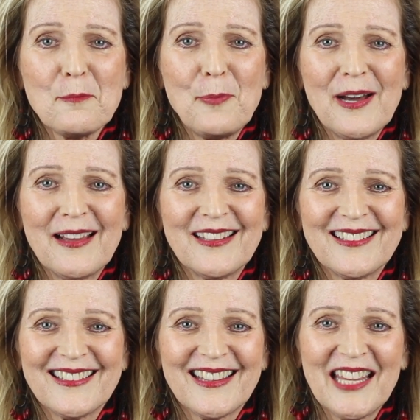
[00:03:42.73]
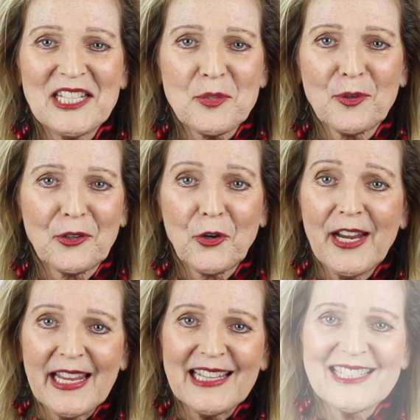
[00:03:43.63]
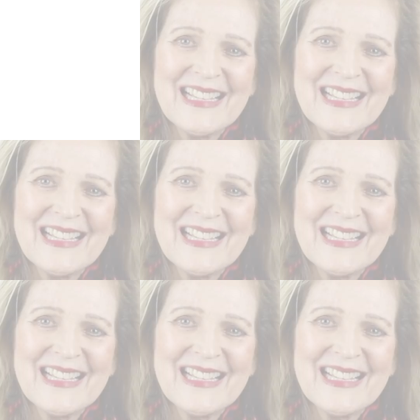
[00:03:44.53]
but things weren't great.